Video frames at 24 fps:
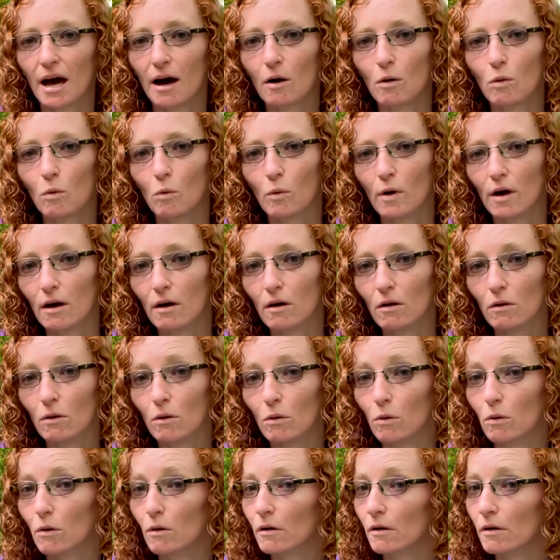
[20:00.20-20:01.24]
well
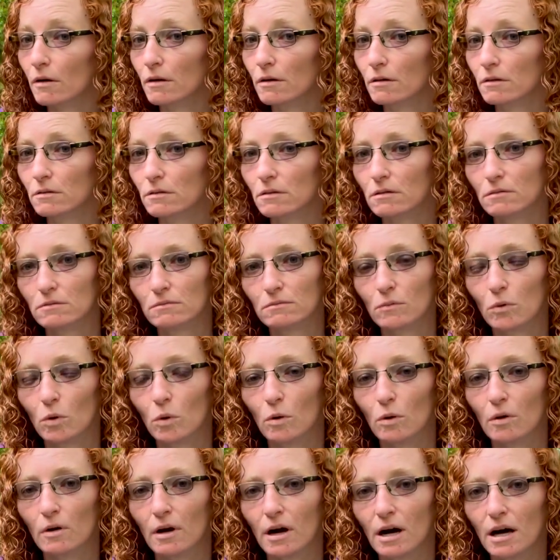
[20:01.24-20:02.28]
or
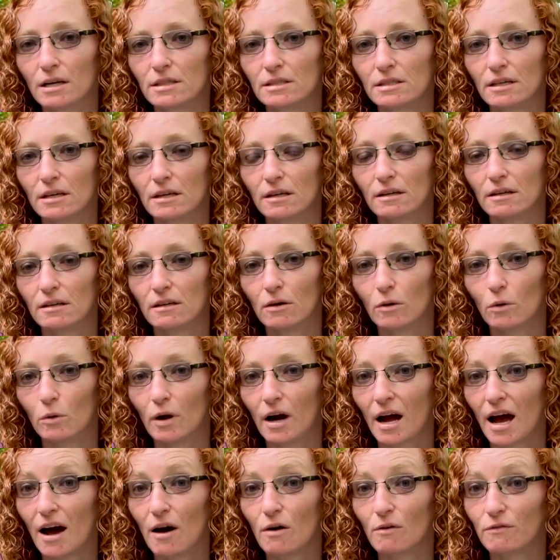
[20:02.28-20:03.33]
not, or
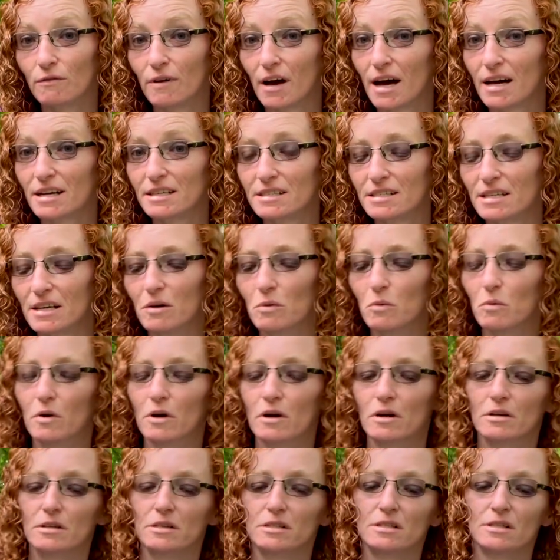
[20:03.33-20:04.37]
how fast it
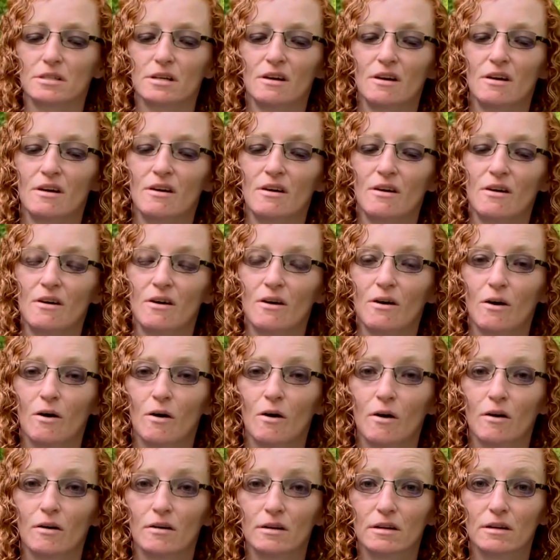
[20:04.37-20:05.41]
works
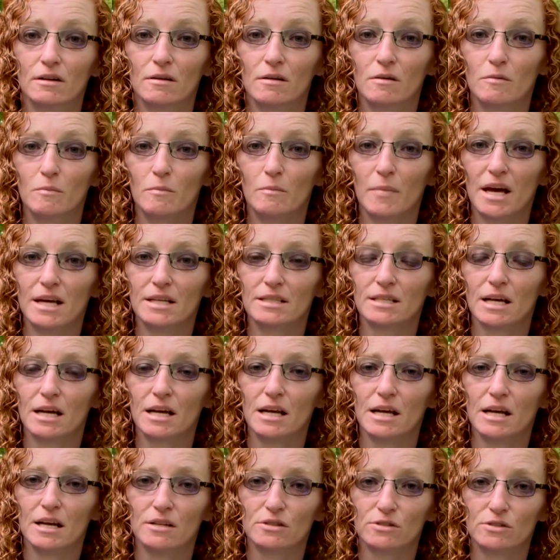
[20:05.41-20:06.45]
on
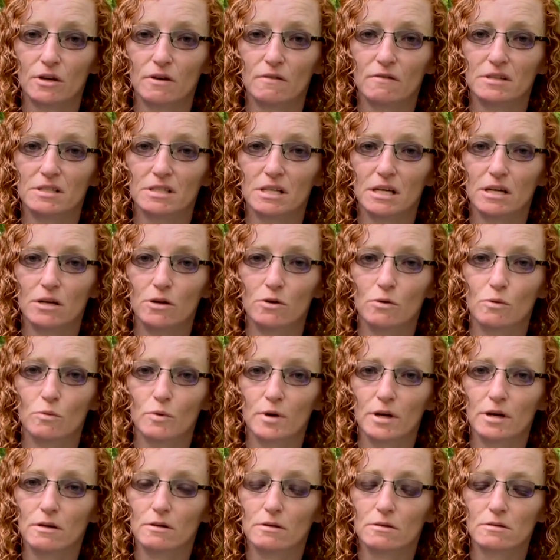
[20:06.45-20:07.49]
maintaining and servicing your
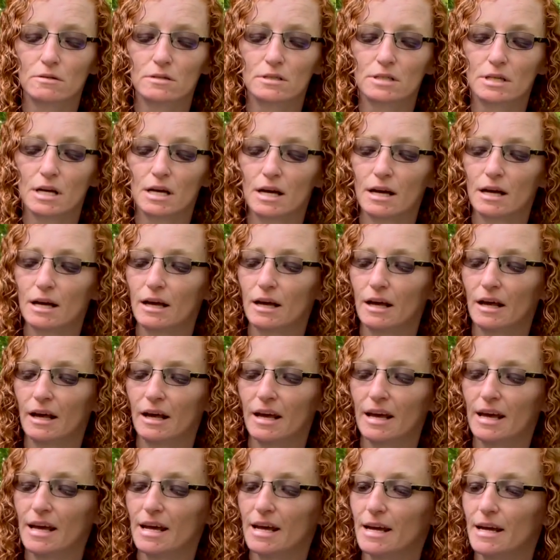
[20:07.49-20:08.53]
reels,
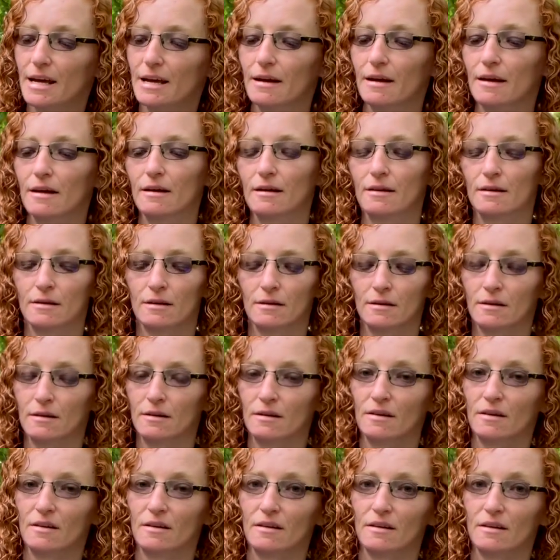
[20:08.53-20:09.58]
and
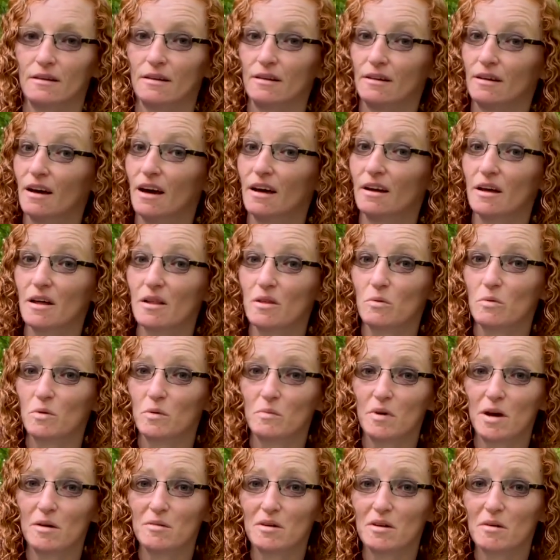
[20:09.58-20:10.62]
another one
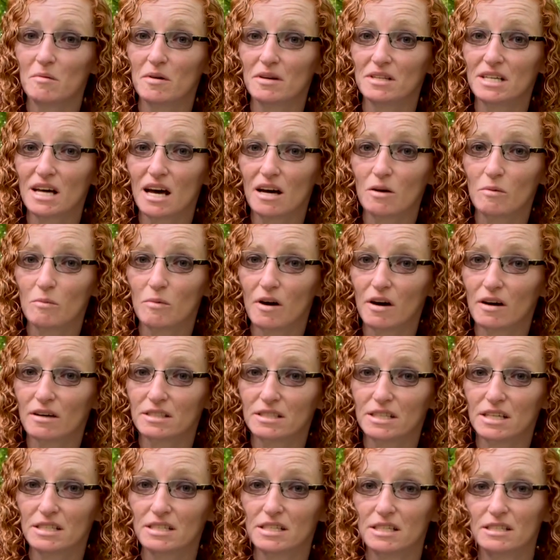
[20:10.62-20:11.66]
maybe on my tackle box,
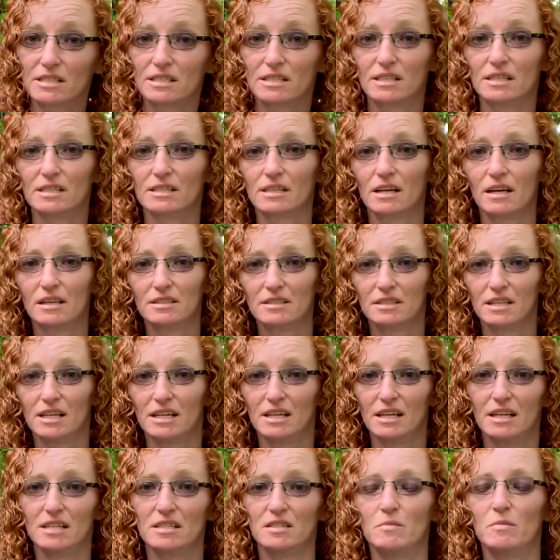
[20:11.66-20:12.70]
because it's disgusting and
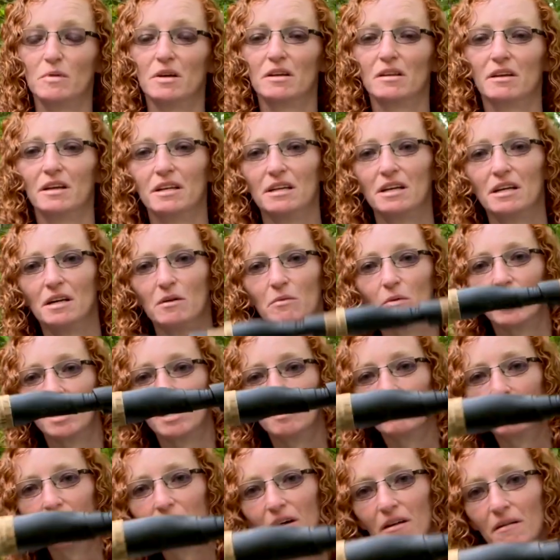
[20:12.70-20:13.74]
needs to be cleaned anyway.
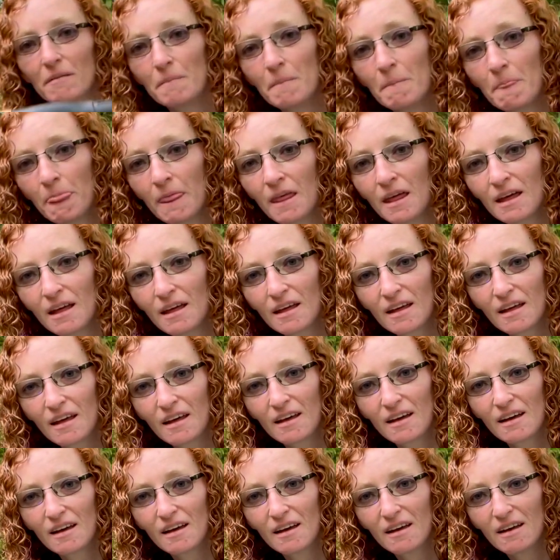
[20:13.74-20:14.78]
But
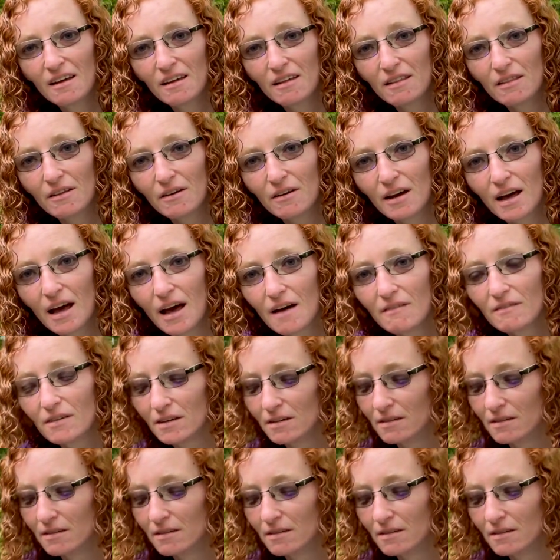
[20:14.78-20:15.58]
there you have it.